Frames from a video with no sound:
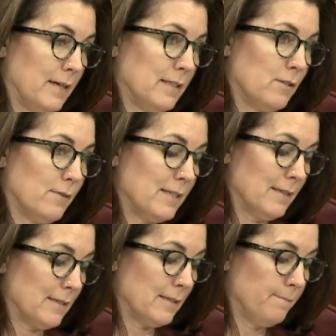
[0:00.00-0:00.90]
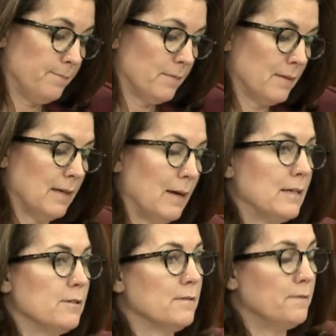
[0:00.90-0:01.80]
as threatened.
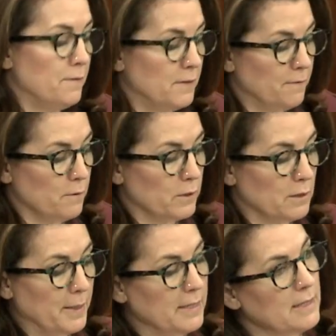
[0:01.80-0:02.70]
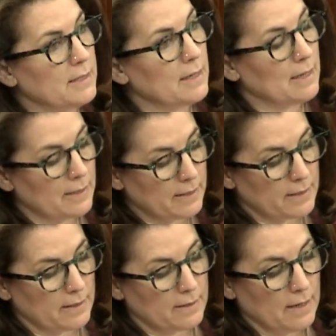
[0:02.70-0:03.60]
154 species are
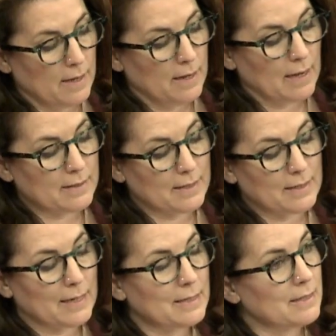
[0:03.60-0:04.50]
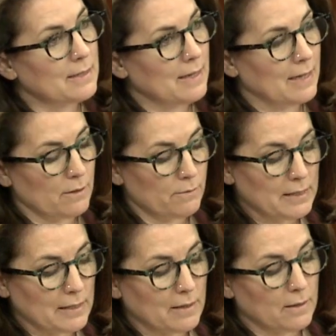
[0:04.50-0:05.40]
listed as endangered and at
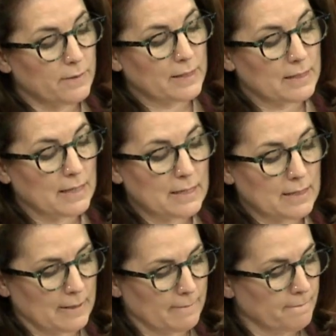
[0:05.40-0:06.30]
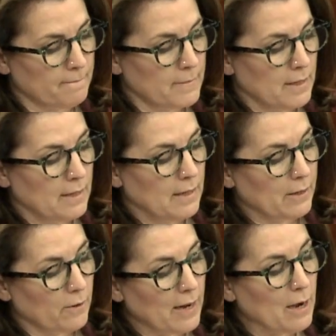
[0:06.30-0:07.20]
risk of extinction. And
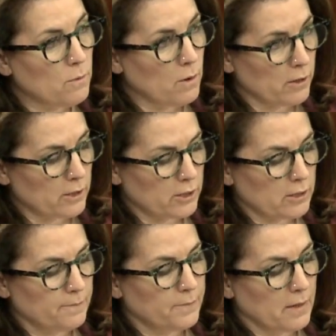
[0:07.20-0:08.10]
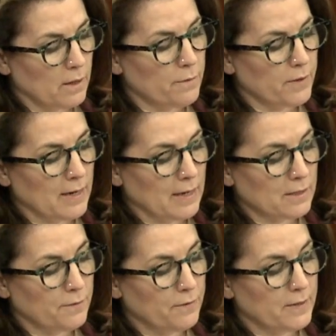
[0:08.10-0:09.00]
on our watch, over the
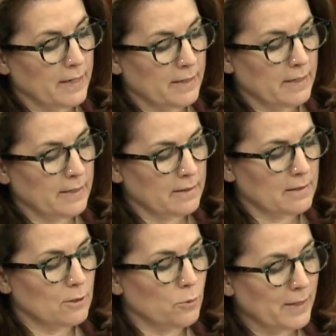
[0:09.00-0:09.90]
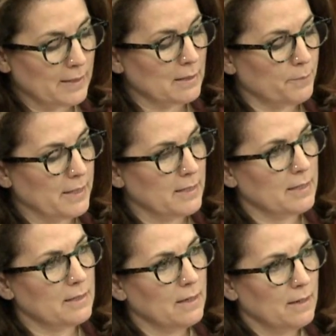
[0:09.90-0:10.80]
last 15 years, 20
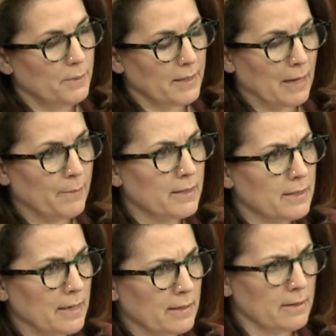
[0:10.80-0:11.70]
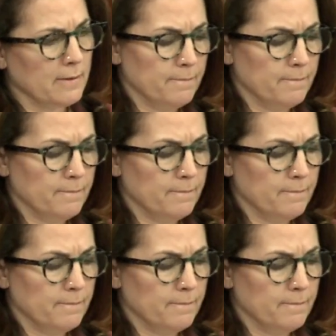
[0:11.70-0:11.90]
species became extinct.